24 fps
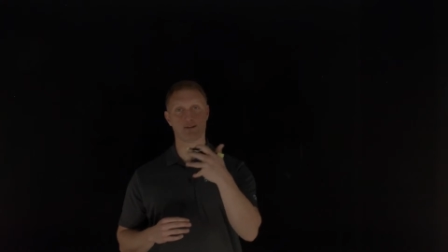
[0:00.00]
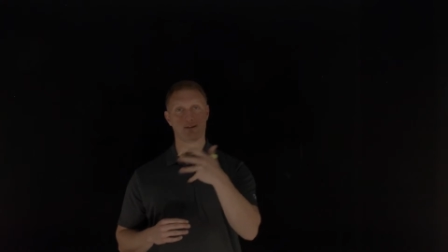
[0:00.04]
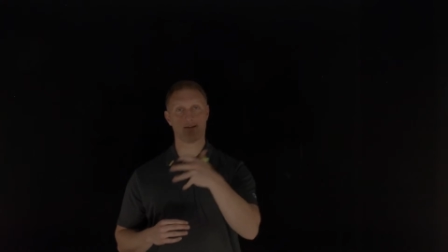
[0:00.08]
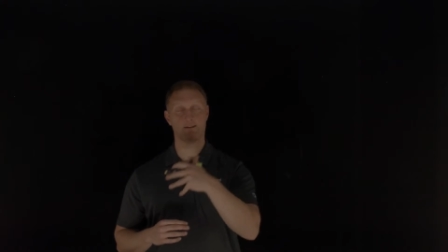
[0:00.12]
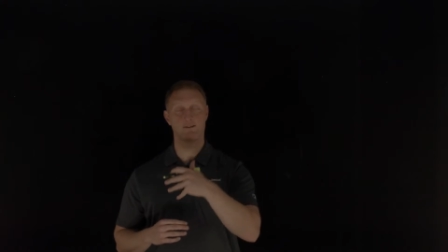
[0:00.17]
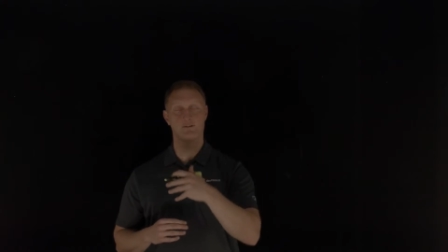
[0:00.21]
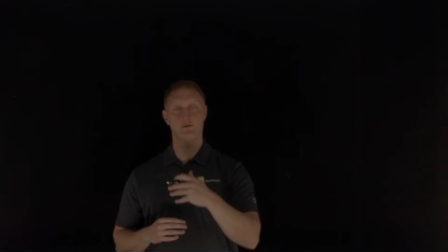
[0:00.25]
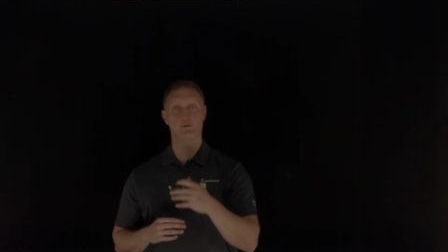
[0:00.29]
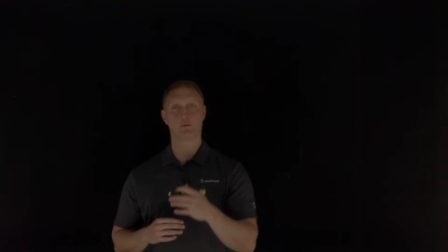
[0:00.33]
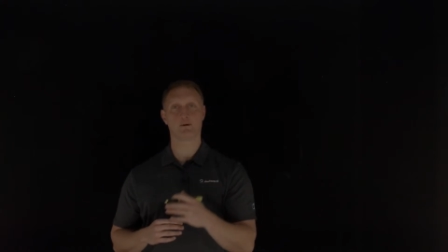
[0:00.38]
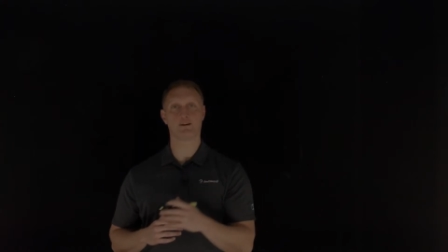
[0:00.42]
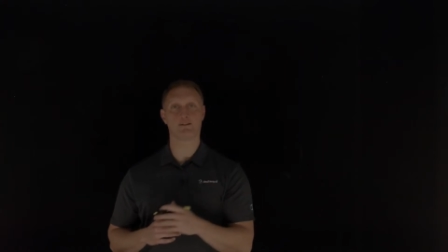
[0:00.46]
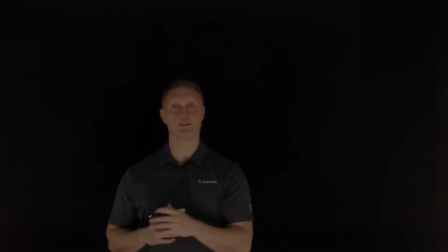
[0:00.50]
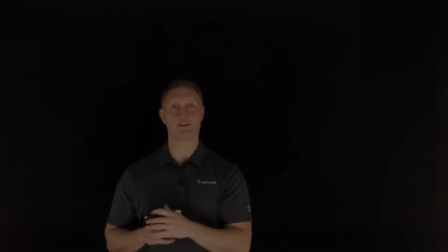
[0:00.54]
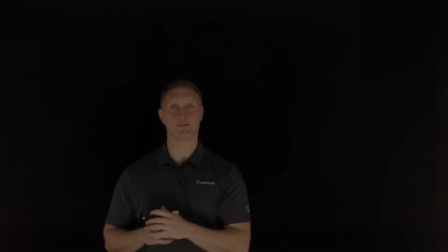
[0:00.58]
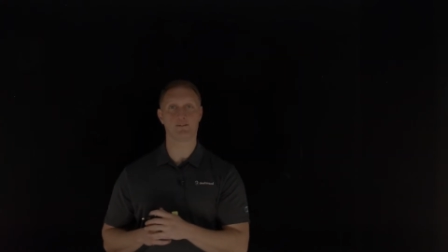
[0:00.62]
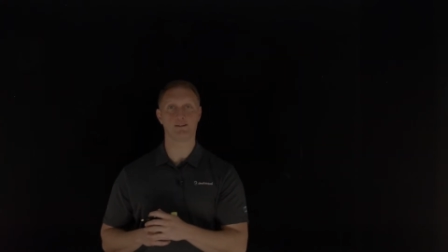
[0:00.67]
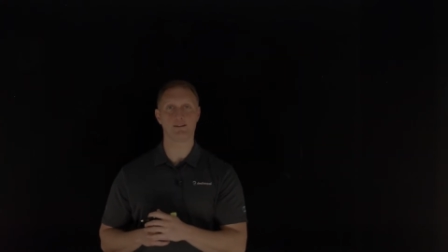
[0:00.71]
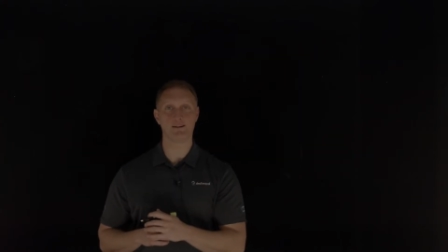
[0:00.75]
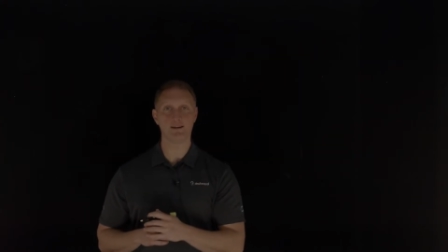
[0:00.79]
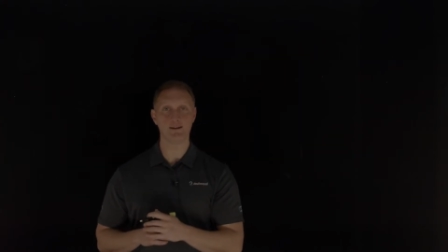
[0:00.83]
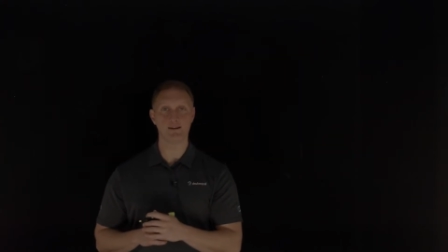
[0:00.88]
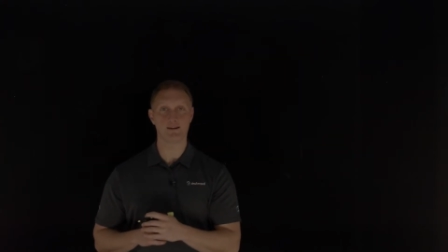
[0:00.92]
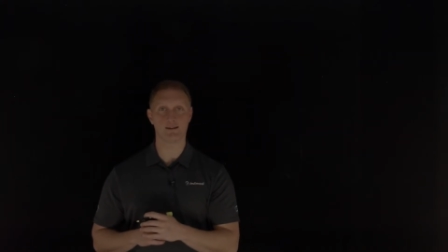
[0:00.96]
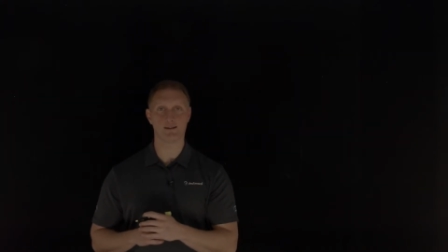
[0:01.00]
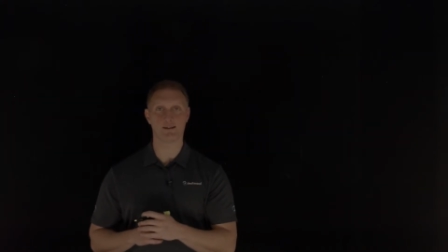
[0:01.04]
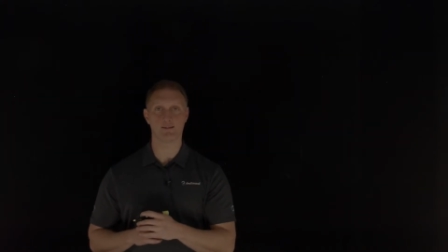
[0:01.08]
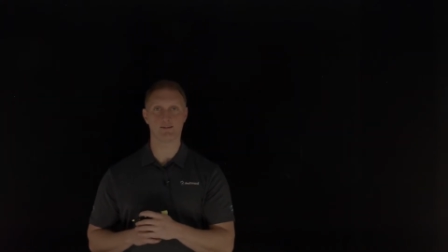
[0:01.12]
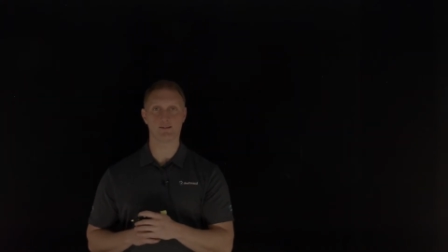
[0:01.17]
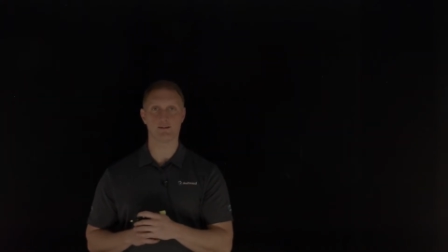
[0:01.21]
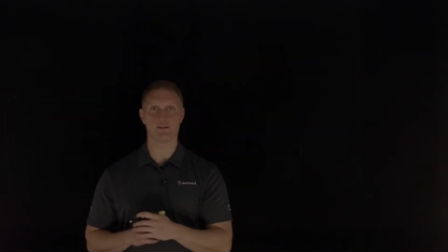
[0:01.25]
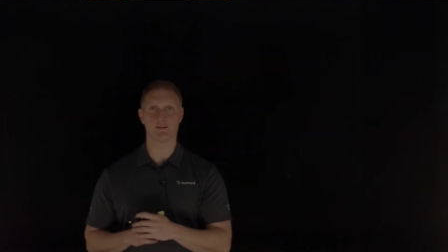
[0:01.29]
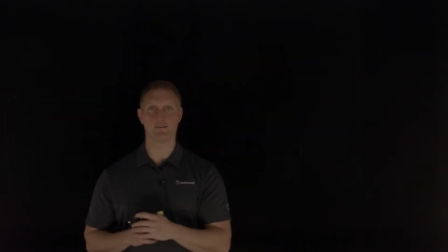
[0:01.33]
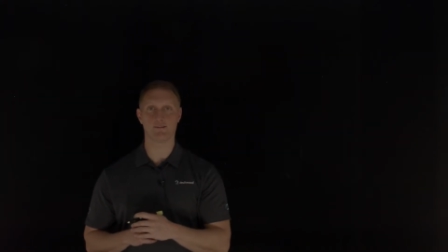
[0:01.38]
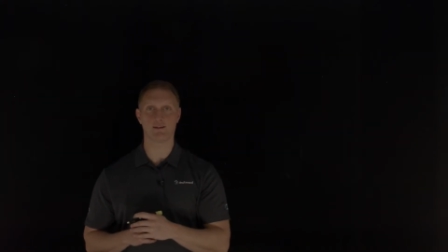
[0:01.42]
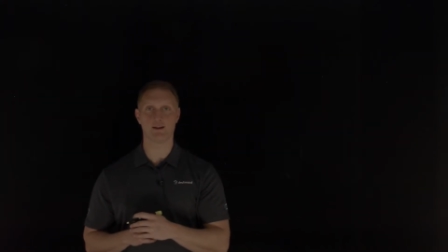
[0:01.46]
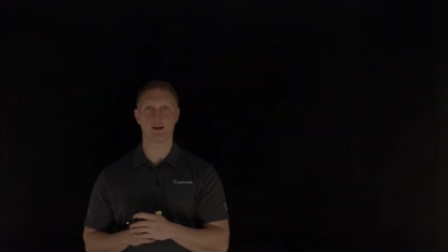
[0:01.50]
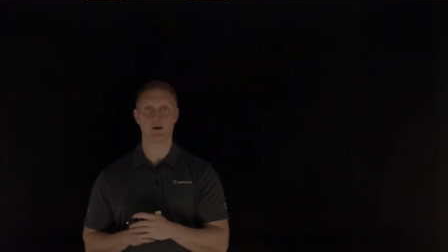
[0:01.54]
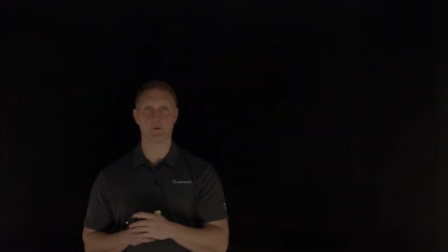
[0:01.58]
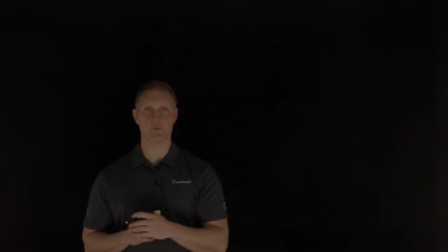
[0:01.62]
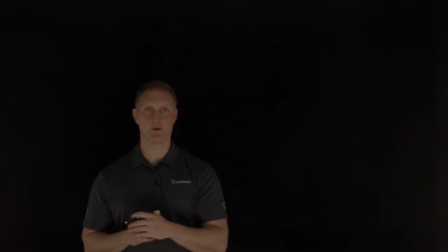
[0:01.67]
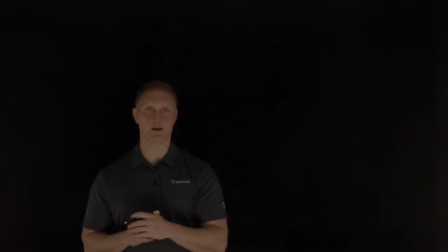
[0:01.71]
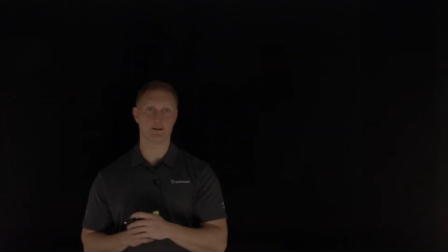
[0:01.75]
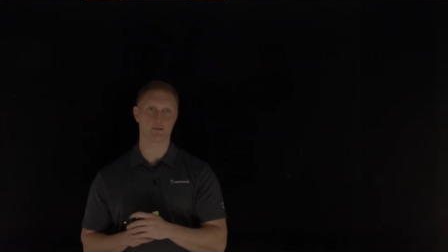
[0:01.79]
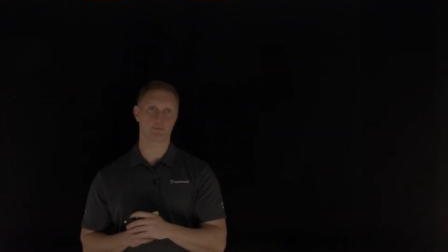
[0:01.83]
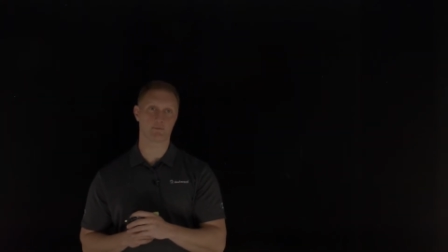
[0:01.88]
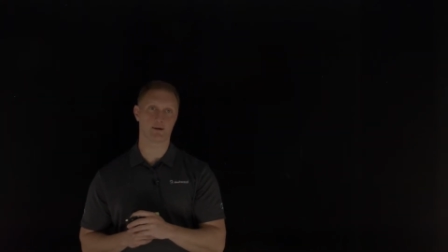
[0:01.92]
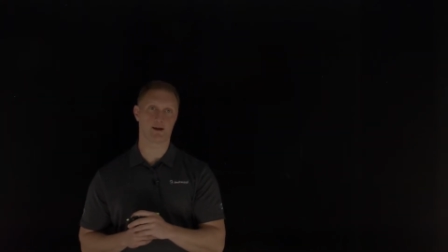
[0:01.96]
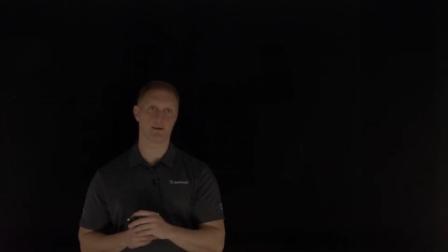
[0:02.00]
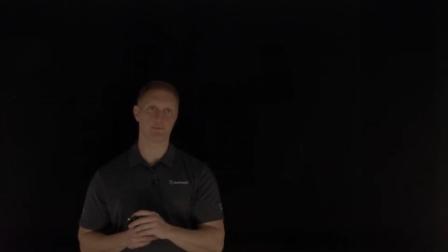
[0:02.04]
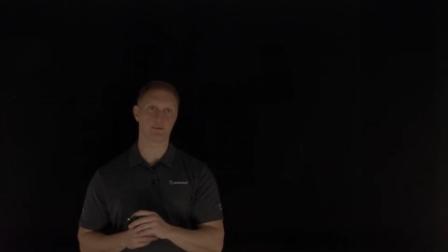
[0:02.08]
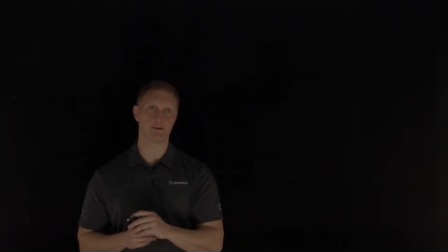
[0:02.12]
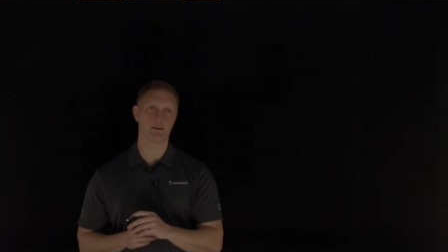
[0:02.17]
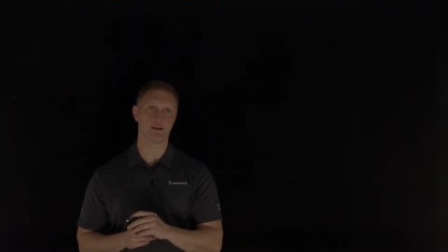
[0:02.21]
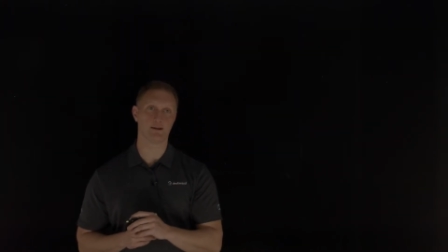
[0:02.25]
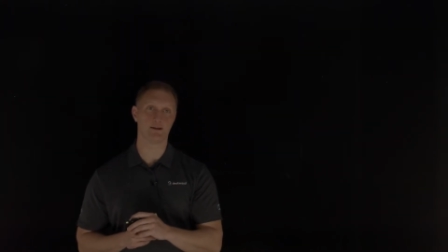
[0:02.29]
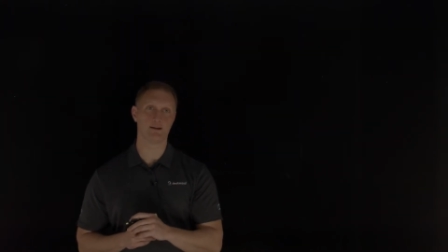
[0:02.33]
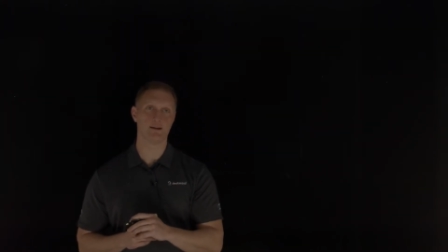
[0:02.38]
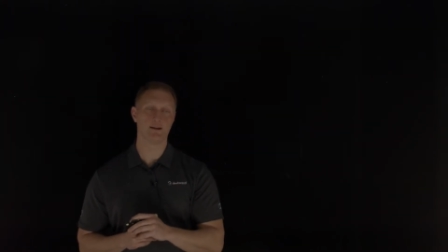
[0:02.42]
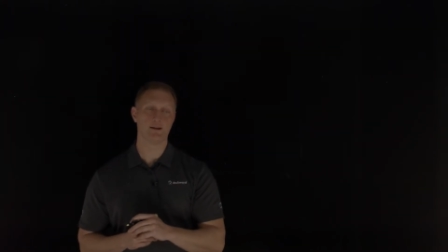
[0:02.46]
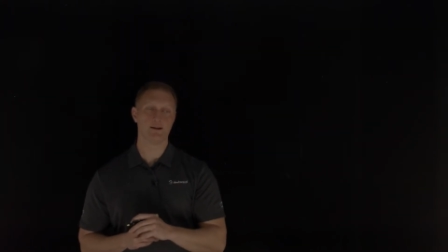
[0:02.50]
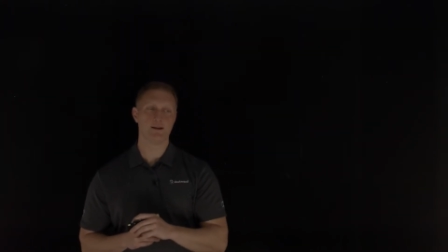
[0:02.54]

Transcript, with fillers: in the twenty seventeen edition of the OWASP Top ten.